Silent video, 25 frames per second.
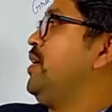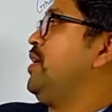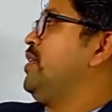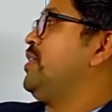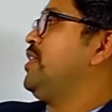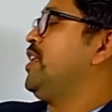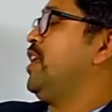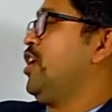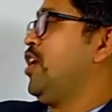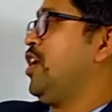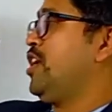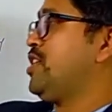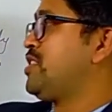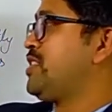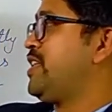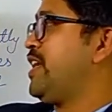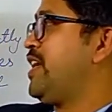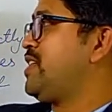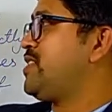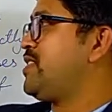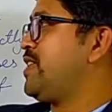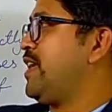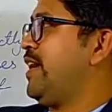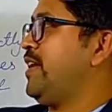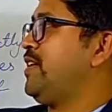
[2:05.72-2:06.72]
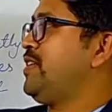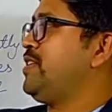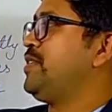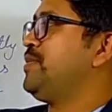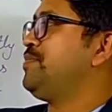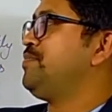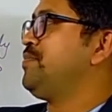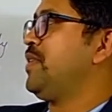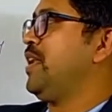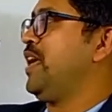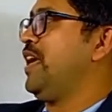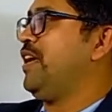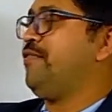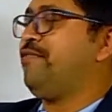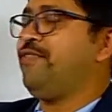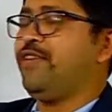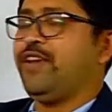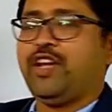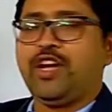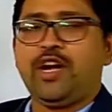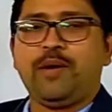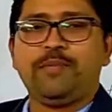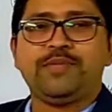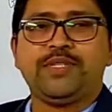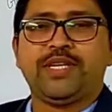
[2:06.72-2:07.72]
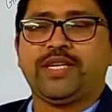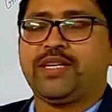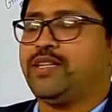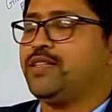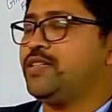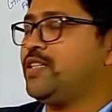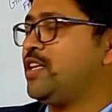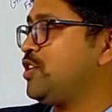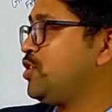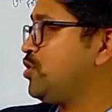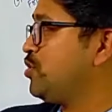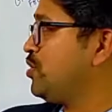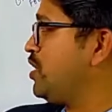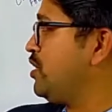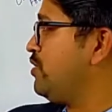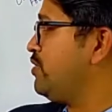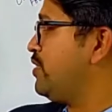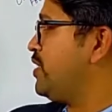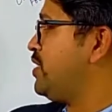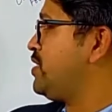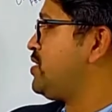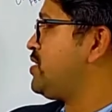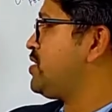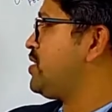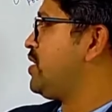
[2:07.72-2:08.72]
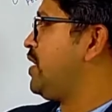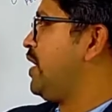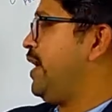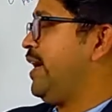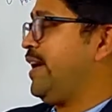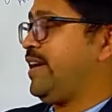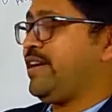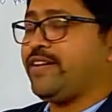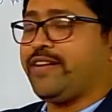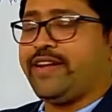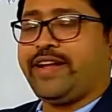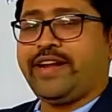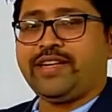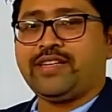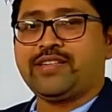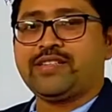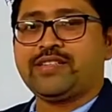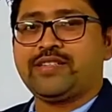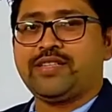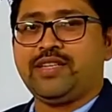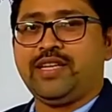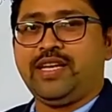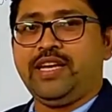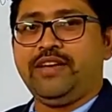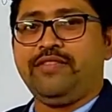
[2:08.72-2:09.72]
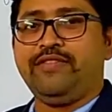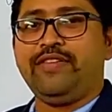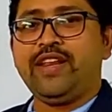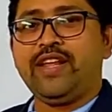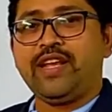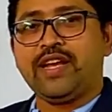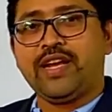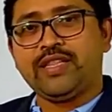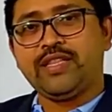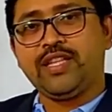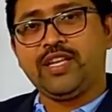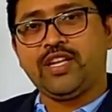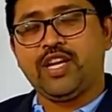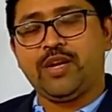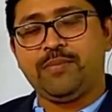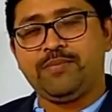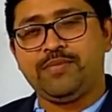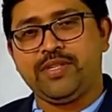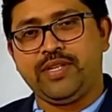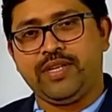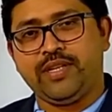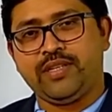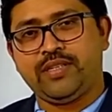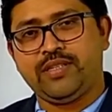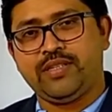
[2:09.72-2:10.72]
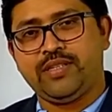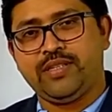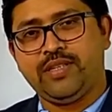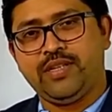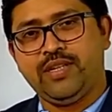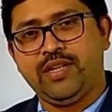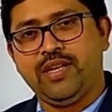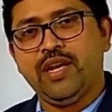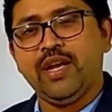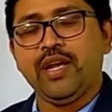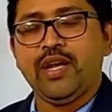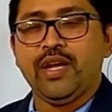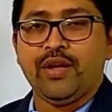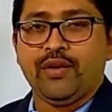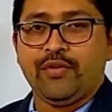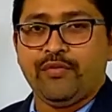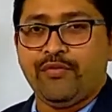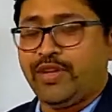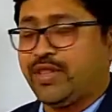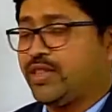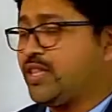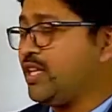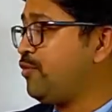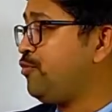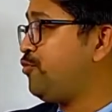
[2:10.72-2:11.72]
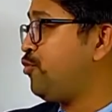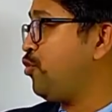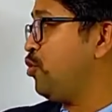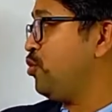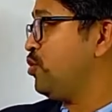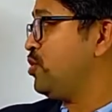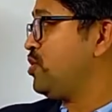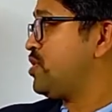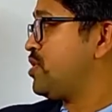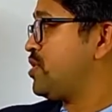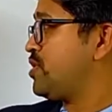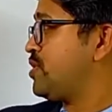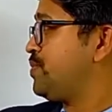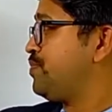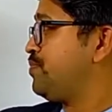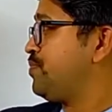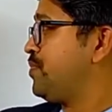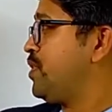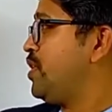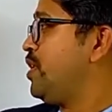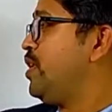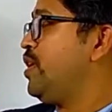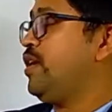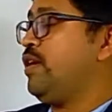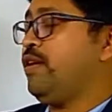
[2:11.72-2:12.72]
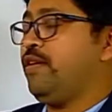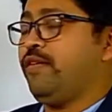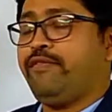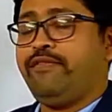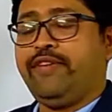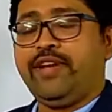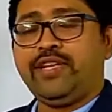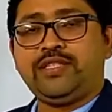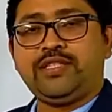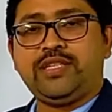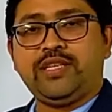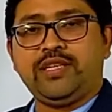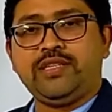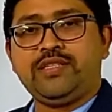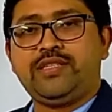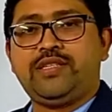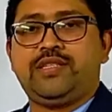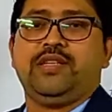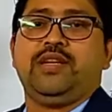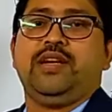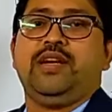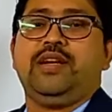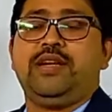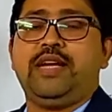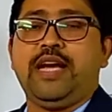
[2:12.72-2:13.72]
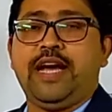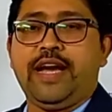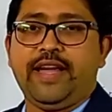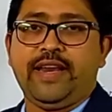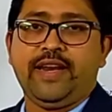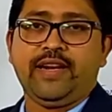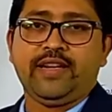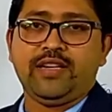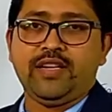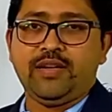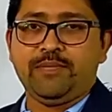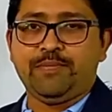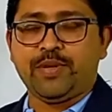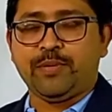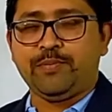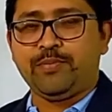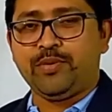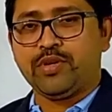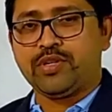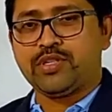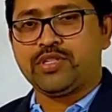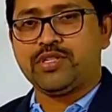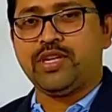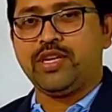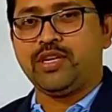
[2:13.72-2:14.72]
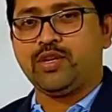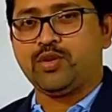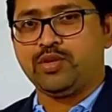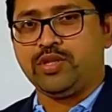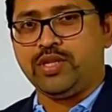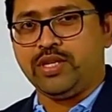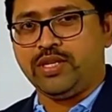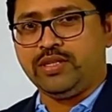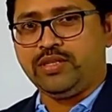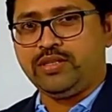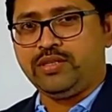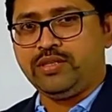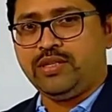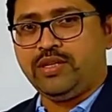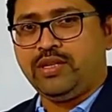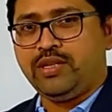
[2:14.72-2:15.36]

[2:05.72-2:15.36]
The law states that every object in the universe attracts every other object with a force which is directly proportional to the